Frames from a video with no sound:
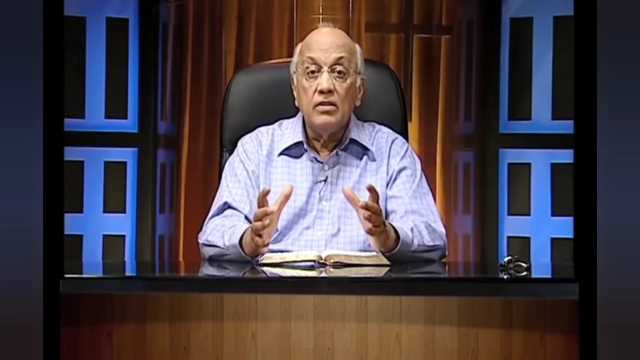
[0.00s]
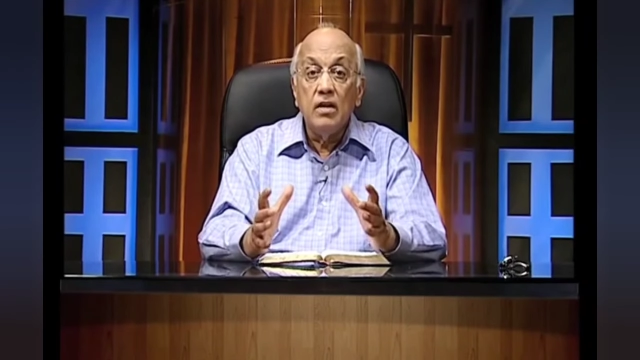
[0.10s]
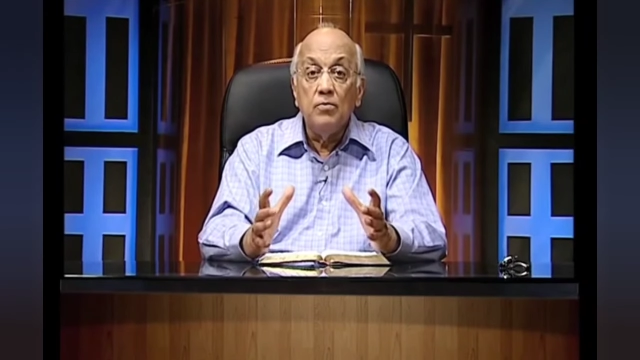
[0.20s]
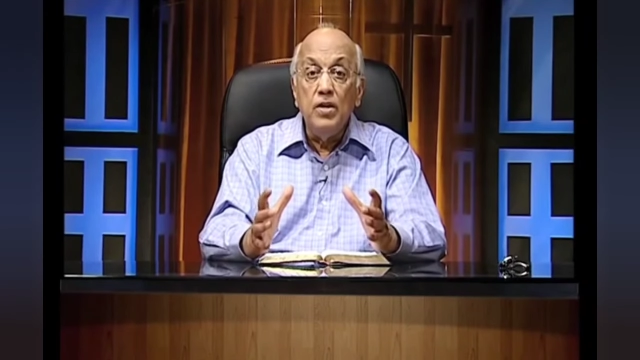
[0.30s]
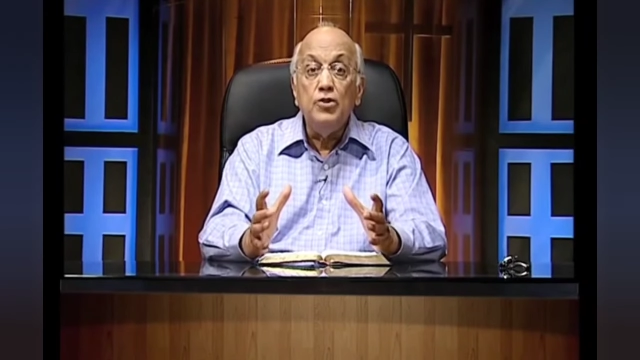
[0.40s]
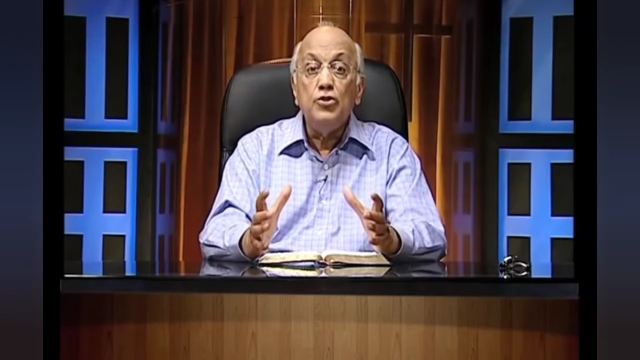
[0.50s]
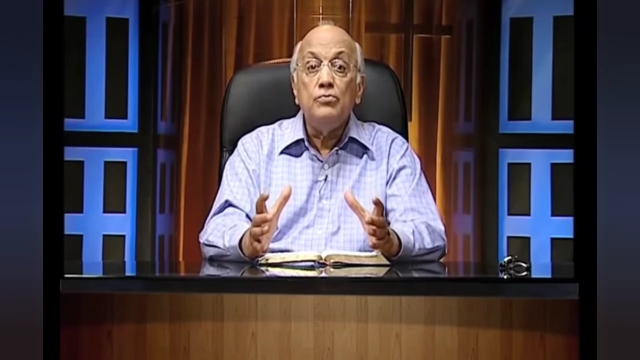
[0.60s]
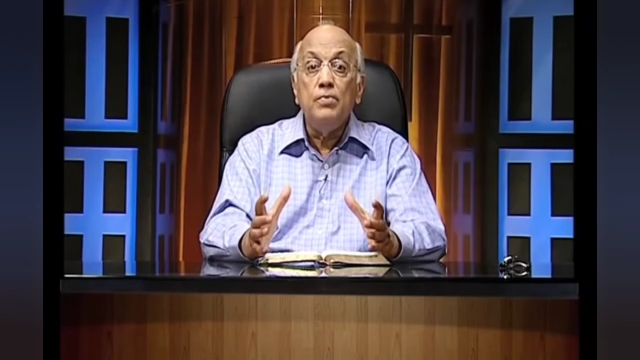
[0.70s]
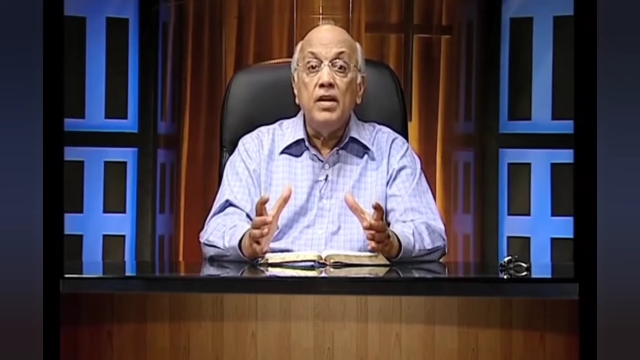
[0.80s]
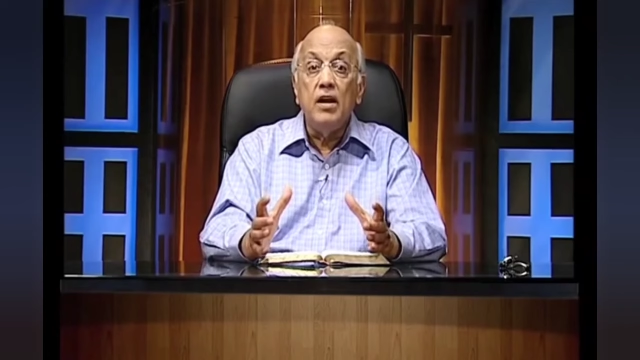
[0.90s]
and that we
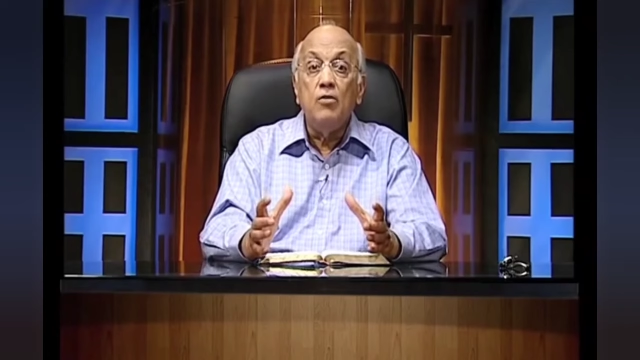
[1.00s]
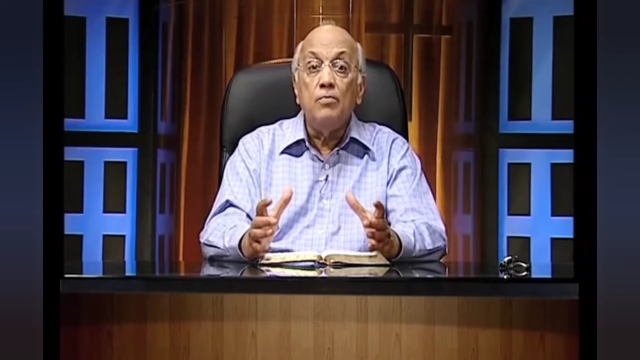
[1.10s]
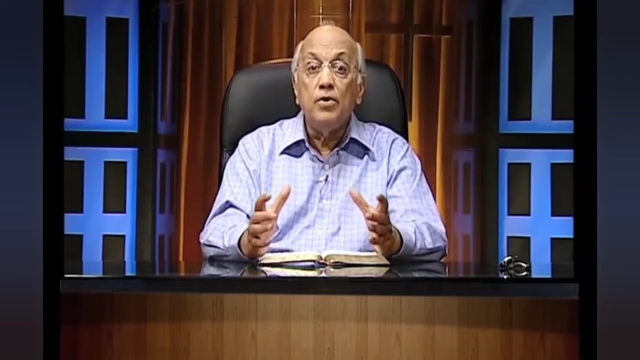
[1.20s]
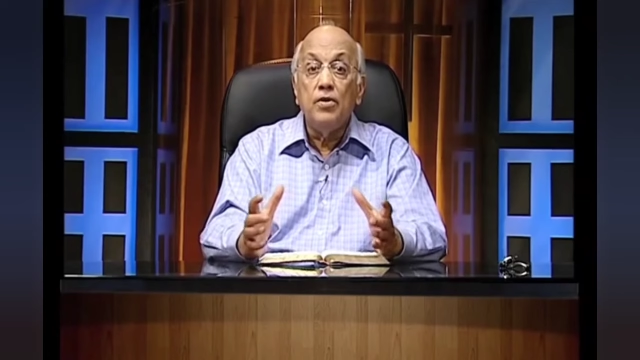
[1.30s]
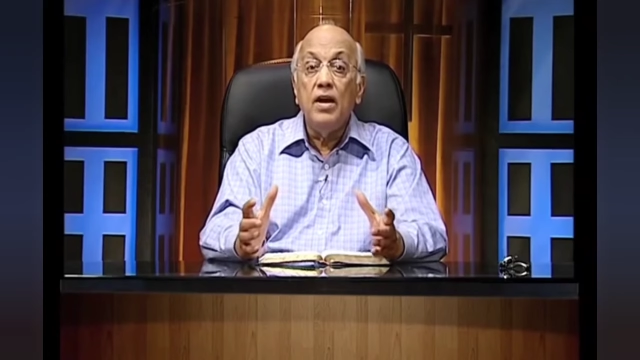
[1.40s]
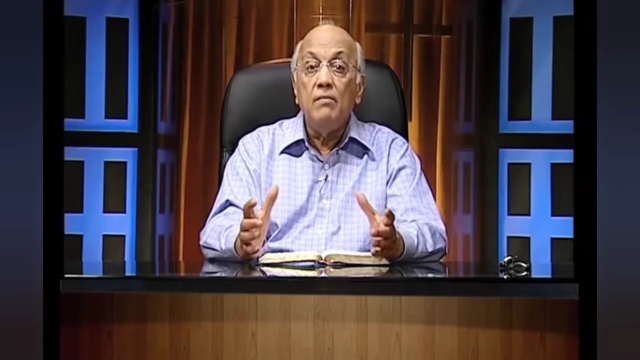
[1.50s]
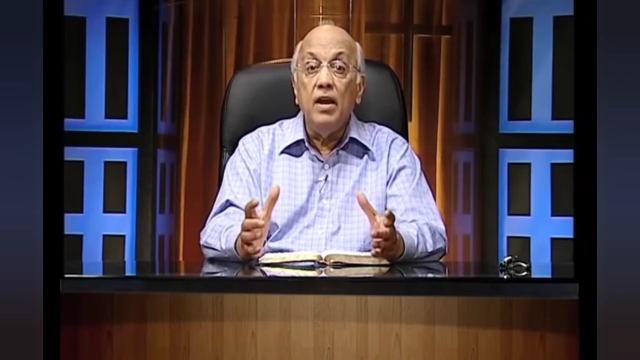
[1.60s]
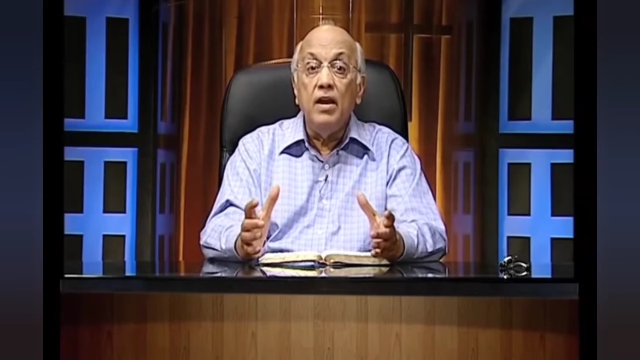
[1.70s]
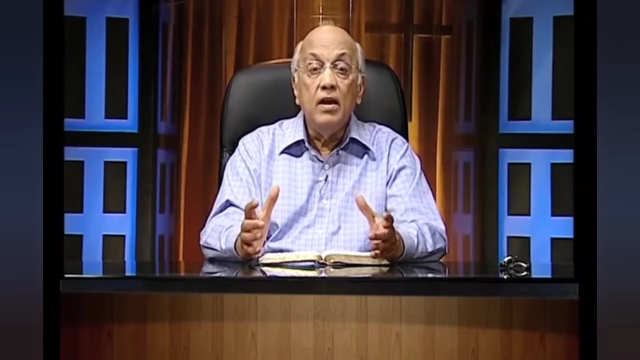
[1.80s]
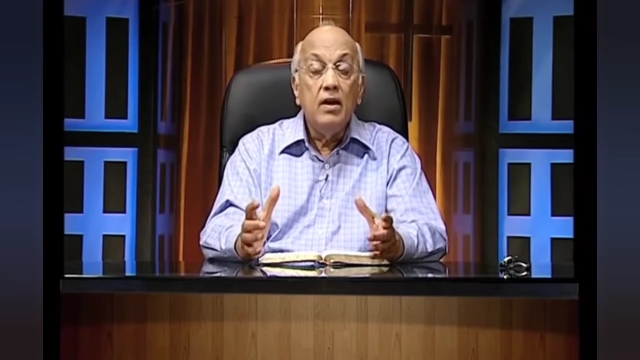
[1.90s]
should be now
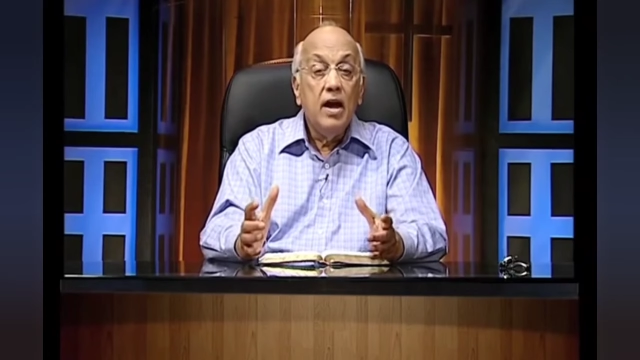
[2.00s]
proclaiming